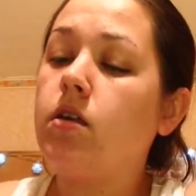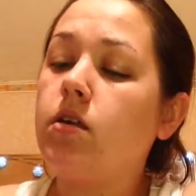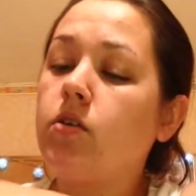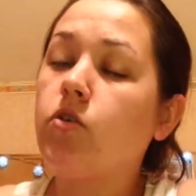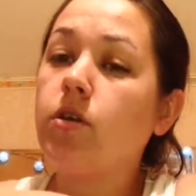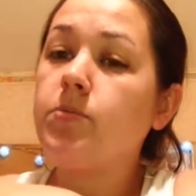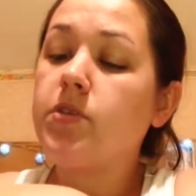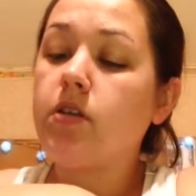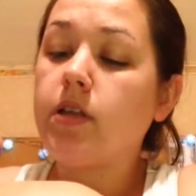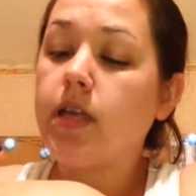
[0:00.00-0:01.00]

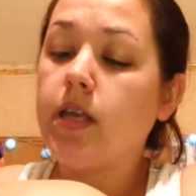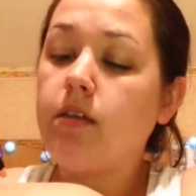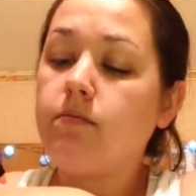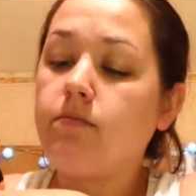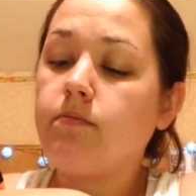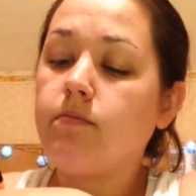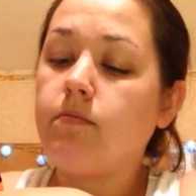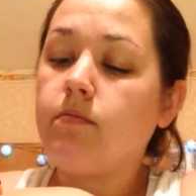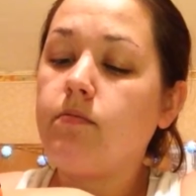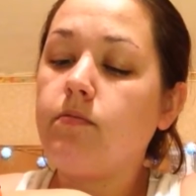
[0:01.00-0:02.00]
Creamsicle Kitty.
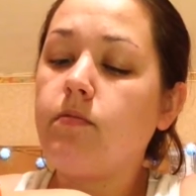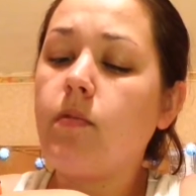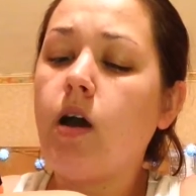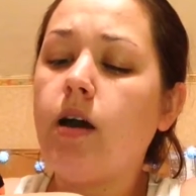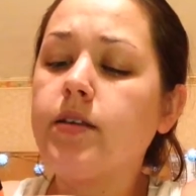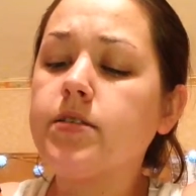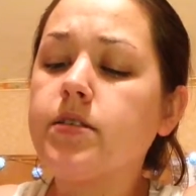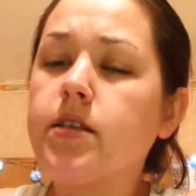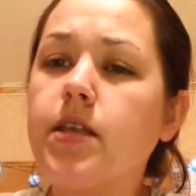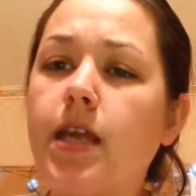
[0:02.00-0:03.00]

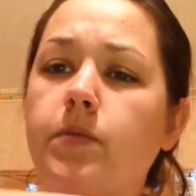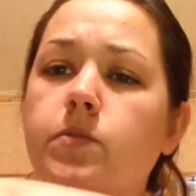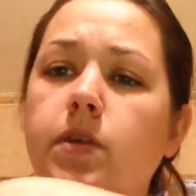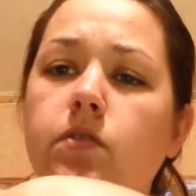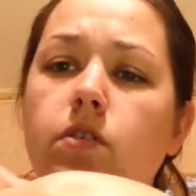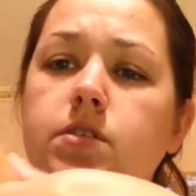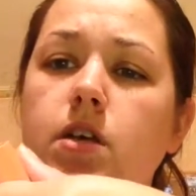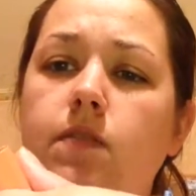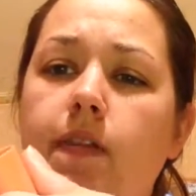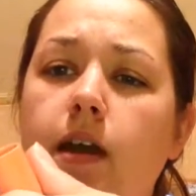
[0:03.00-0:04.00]
Honestly, the name speaks for
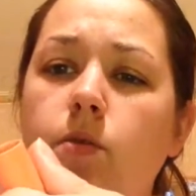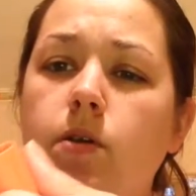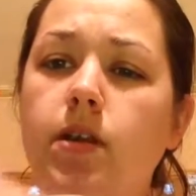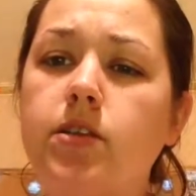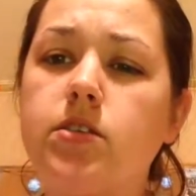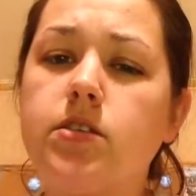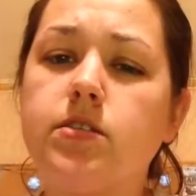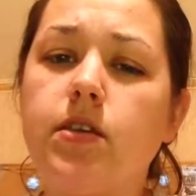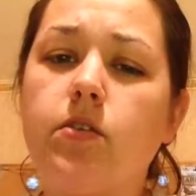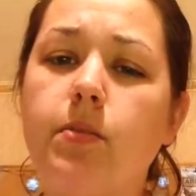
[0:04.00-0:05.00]
itself on that one. It just,
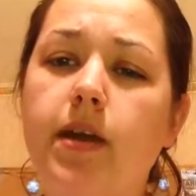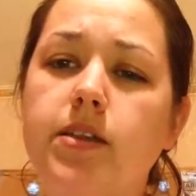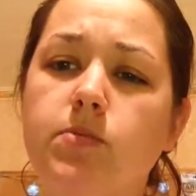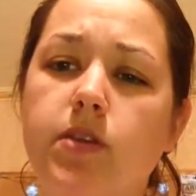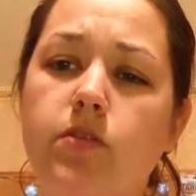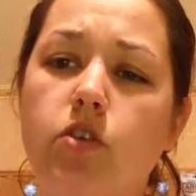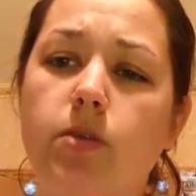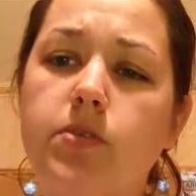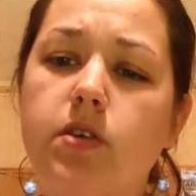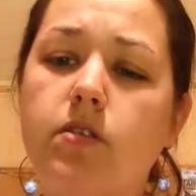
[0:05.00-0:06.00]
it reminds me of a
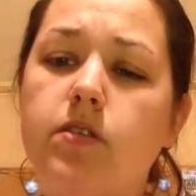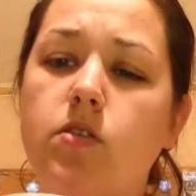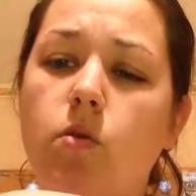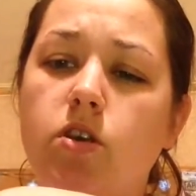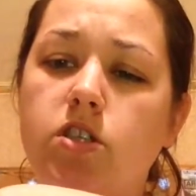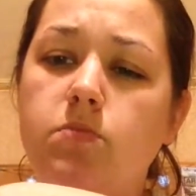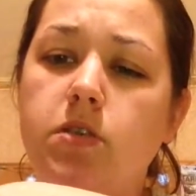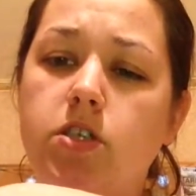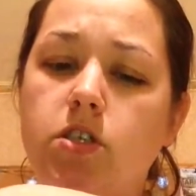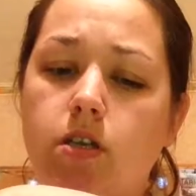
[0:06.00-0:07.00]
creamsicle. It's an orangey
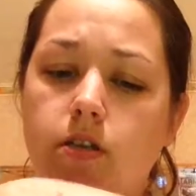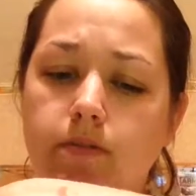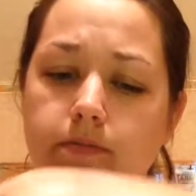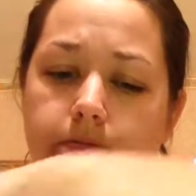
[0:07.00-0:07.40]
peach color.